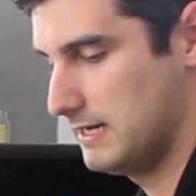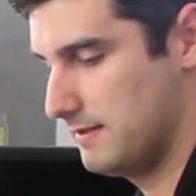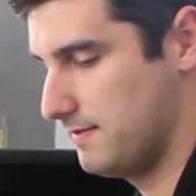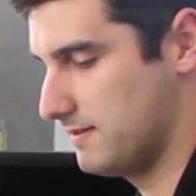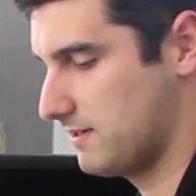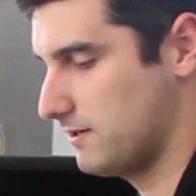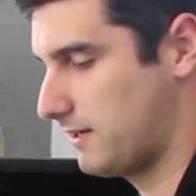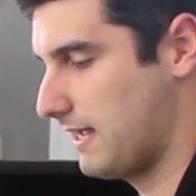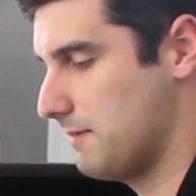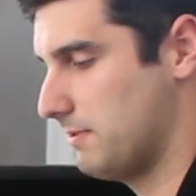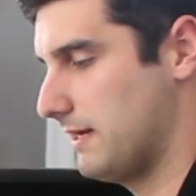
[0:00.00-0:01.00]
And then this other
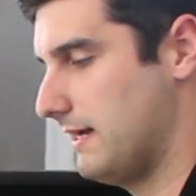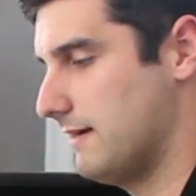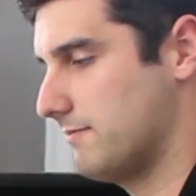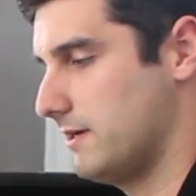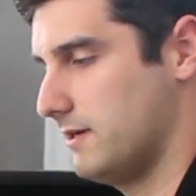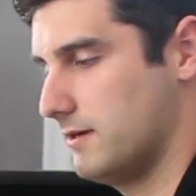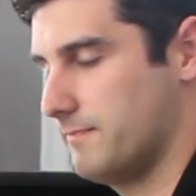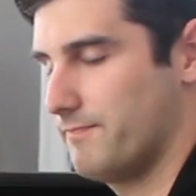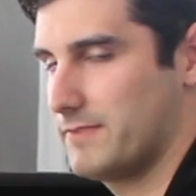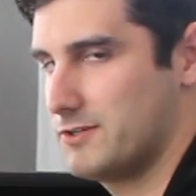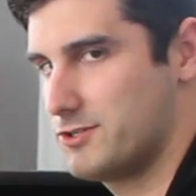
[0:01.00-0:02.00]
cable I have right
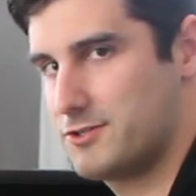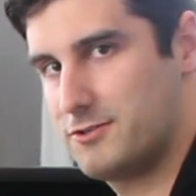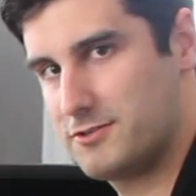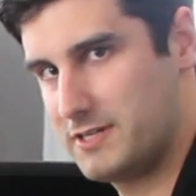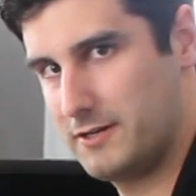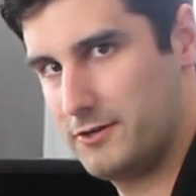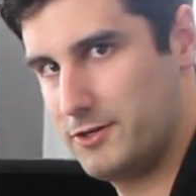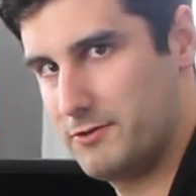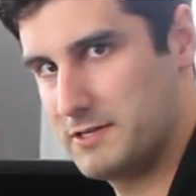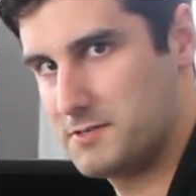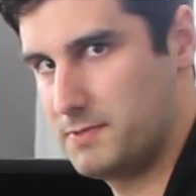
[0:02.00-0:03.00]
here is just your
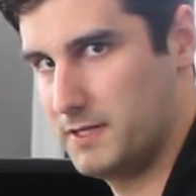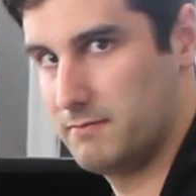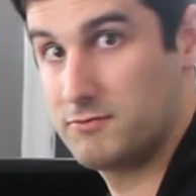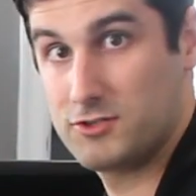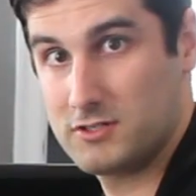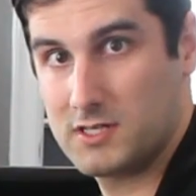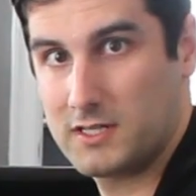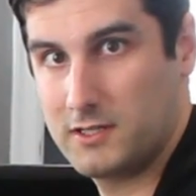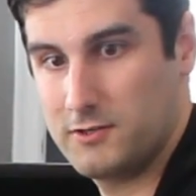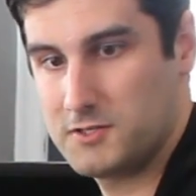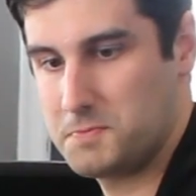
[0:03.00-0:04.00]
standard USB. It's just
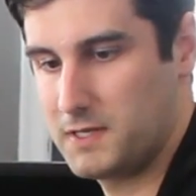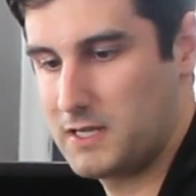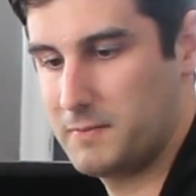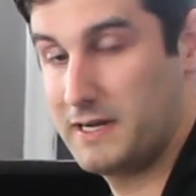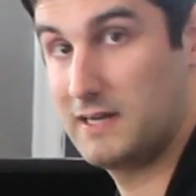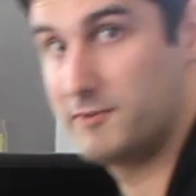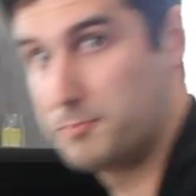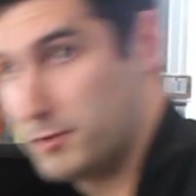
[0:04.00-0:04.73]
like the USB coming out of